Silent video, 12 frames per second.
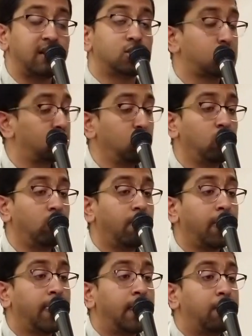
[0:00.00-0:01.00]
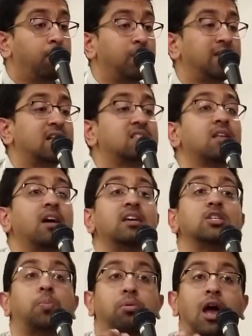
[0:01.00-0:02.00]
true, but that's not
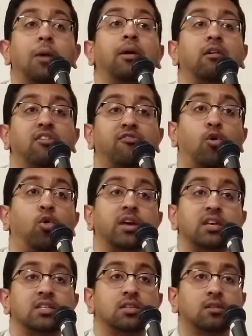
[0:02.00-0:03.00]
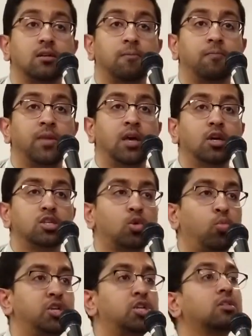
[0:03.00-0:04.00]
his primary focus. So
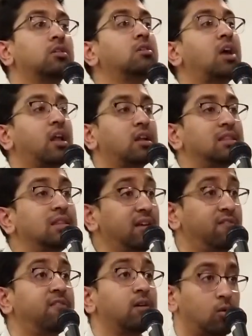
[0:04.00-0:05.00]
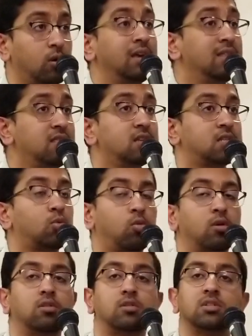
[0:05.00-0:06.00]
we should learn how to live in this
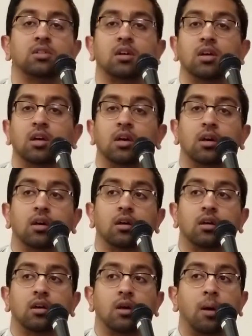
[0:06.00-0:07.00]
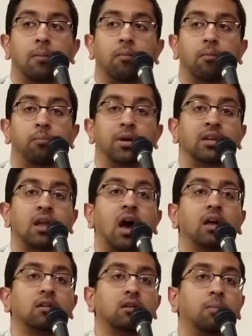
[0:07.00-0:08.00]
world, but
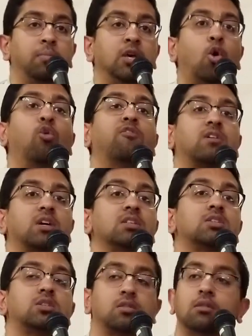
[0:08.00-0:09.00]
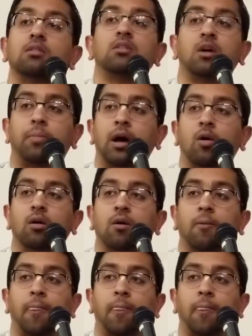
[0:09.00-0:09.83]
not be over concerned about